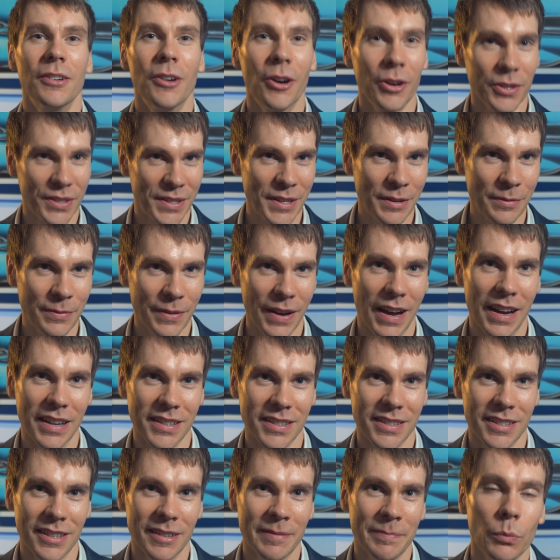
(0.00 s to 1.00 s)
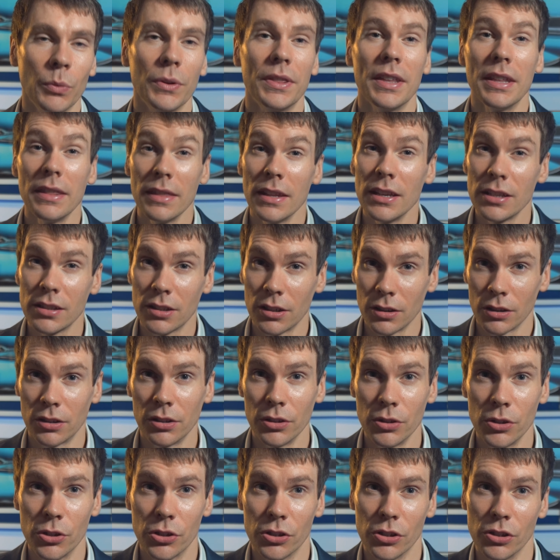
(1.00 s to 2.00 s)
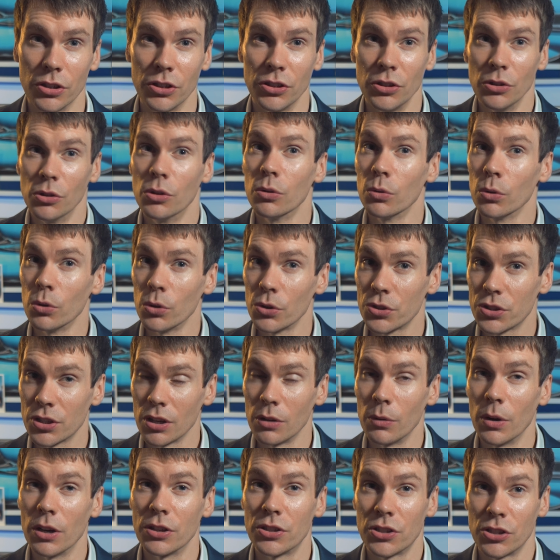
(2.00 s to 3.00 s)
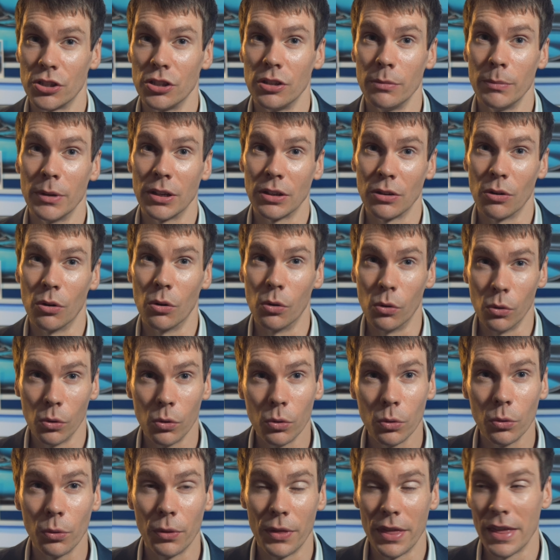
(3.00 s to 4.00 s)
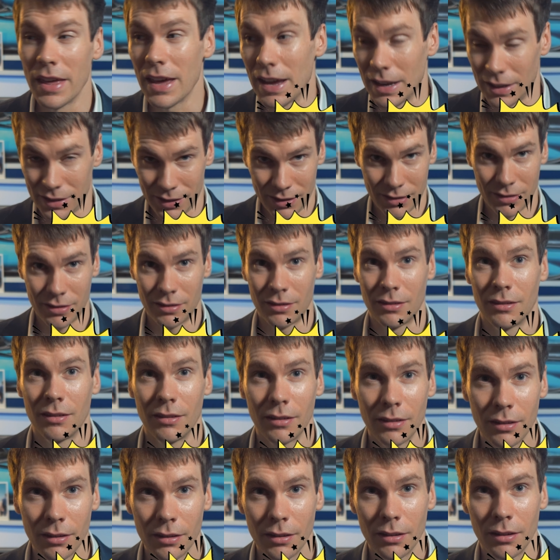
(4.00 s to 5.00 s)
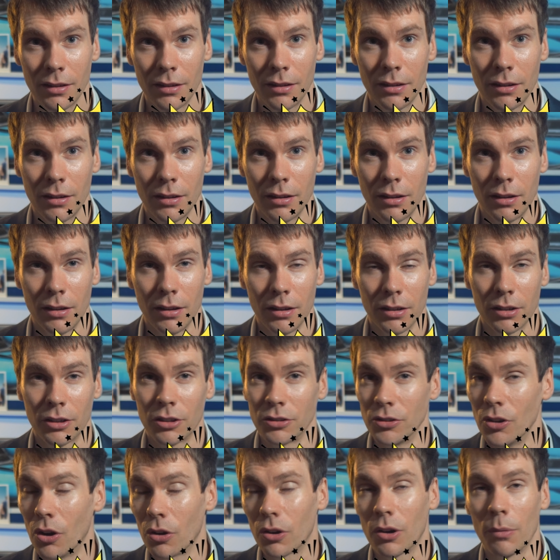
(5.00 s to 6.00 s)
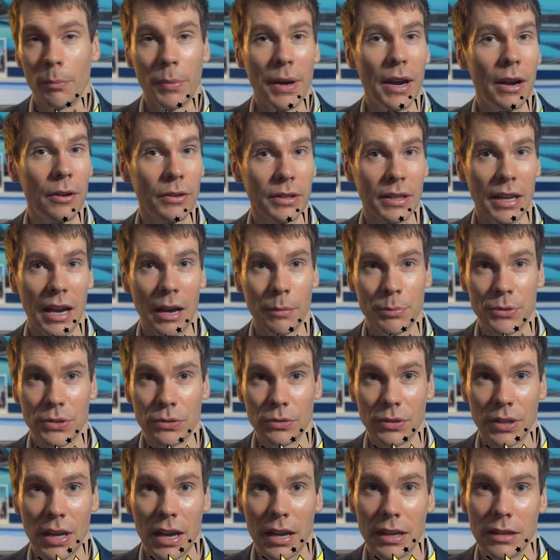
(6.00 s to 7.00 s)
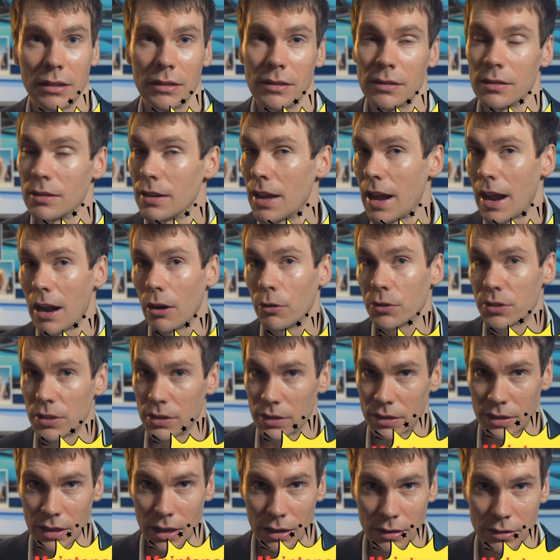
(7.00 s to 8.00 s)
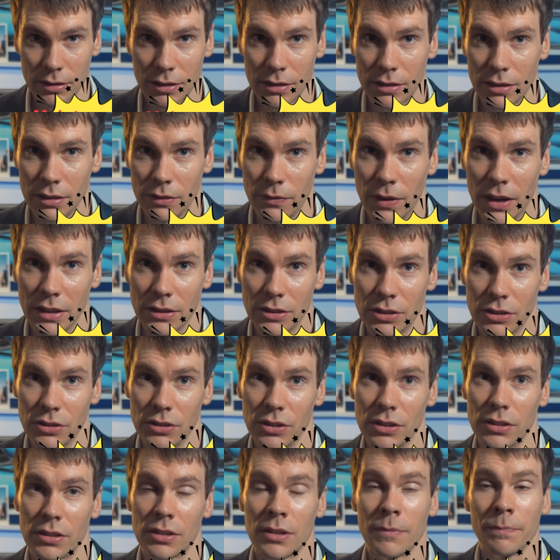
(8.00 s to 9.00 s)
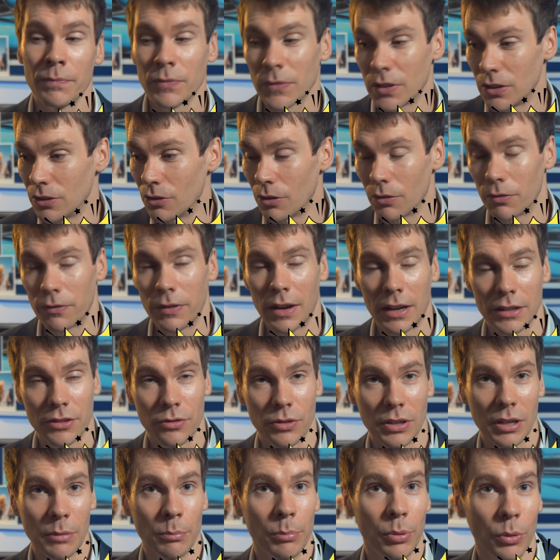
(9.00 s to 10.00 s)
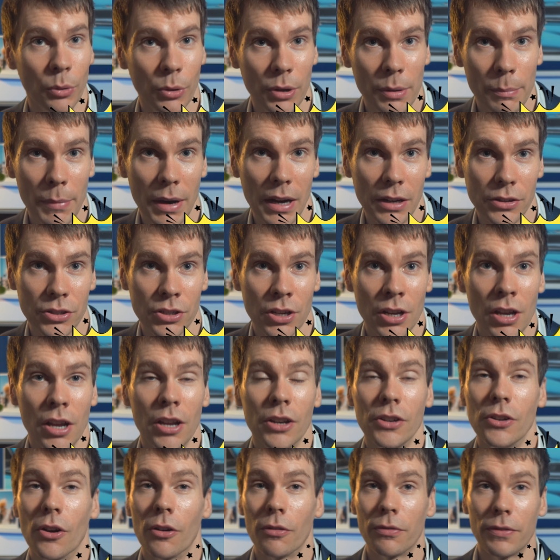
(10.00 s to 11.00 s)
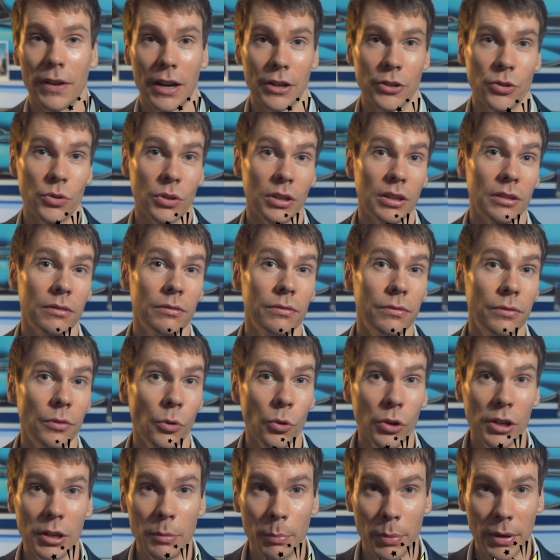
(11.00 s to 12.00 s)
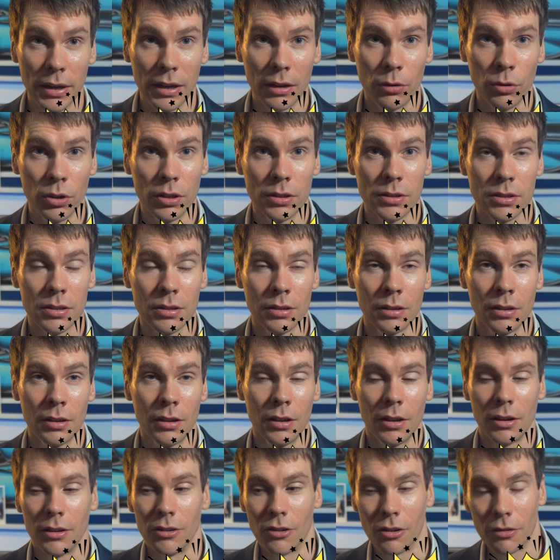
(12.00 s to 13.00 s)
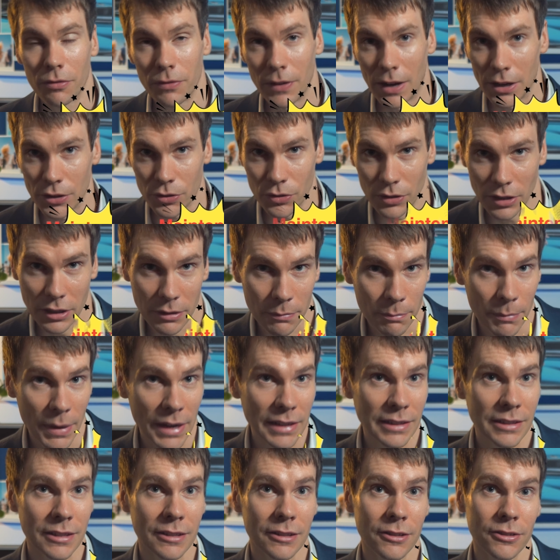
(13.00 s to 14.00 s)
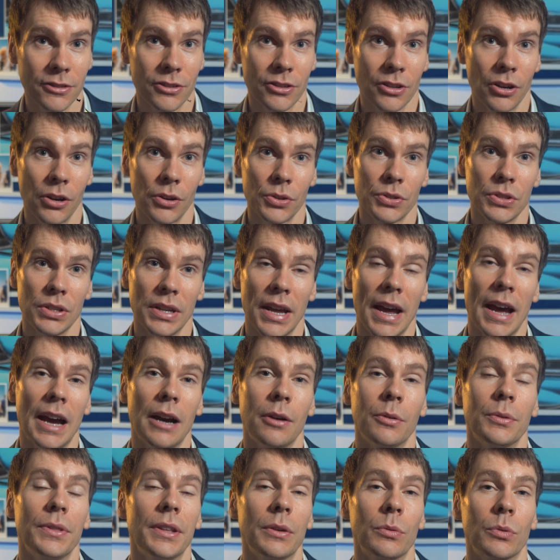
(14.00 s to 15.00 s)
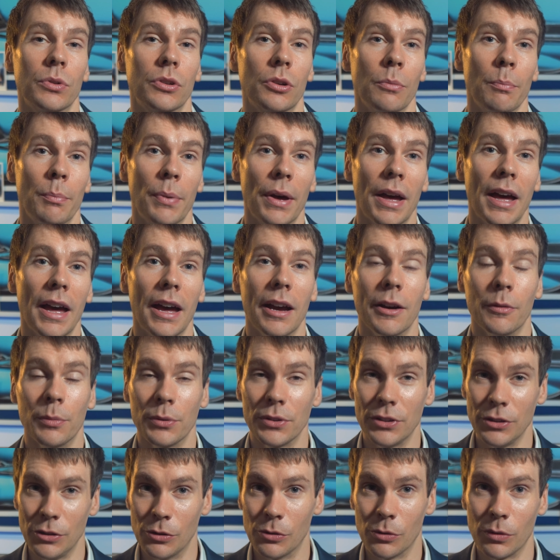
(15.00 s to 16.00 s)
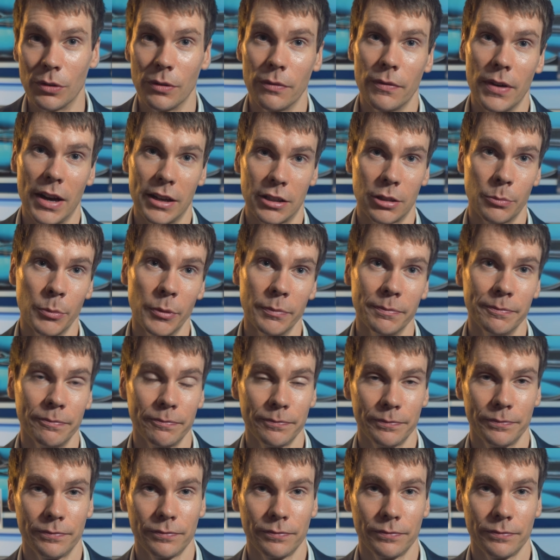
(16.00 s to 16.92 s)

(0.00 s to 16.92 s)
Not so fast. Within this conclusion, you're also assuming all this not comparing capital gains, inheritance tax disadvantages, not factoring employer match, not factoring in void periods, not factoring in maintenance costs and how they would compare with your investment.